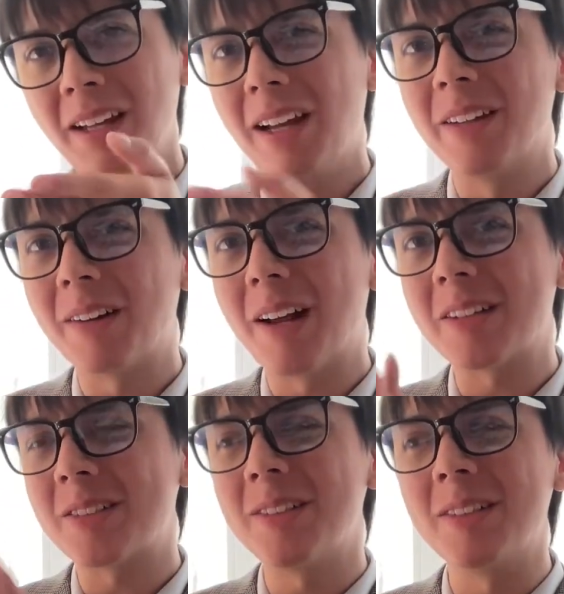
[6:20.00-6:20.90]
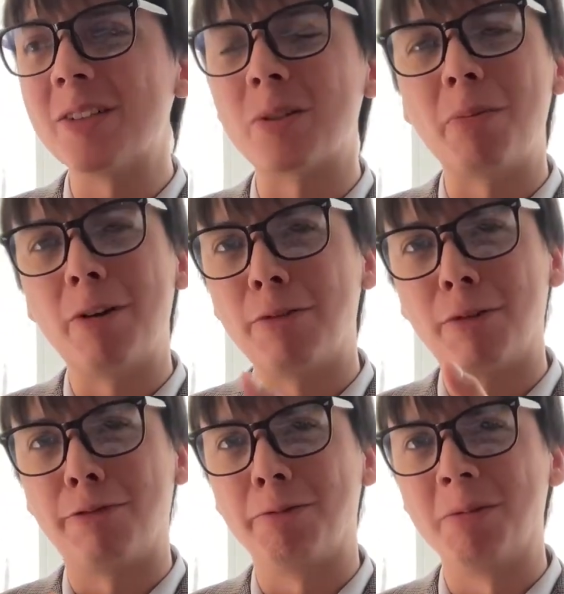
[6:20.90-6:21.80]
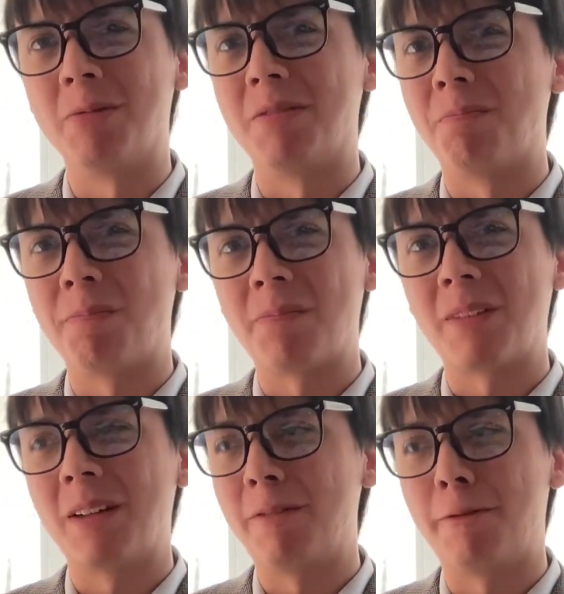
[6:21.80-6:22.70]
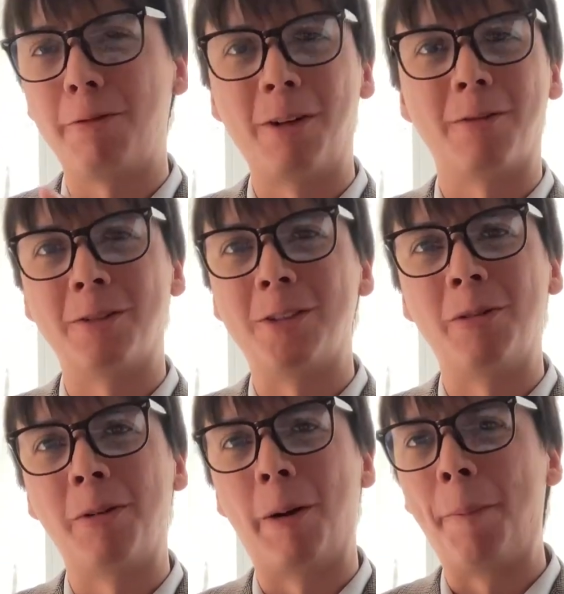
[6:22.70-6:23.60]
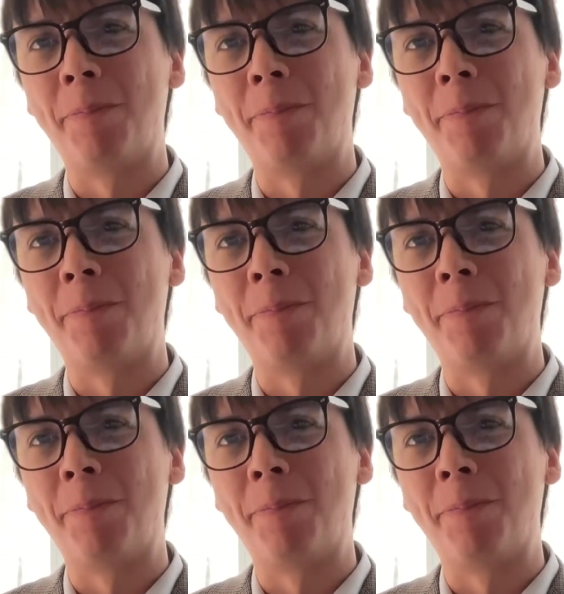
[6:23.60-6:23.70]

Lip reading: And there actually is a bit of a fruit flavor to it.